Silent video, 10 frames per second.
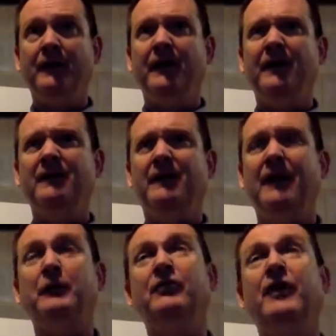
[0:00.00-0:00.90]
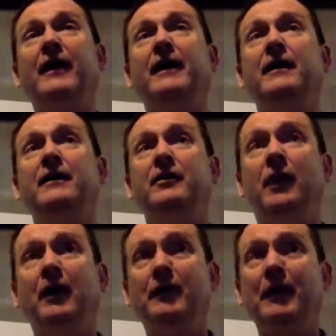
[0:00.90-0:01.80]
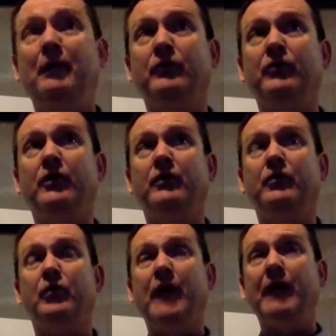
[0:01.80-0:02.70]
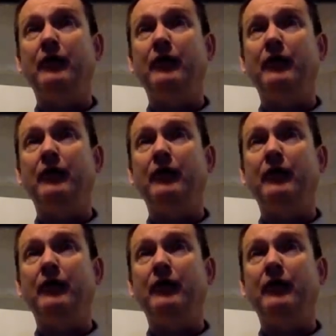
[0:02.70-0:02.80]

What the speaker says: And I would say you ought to be able to create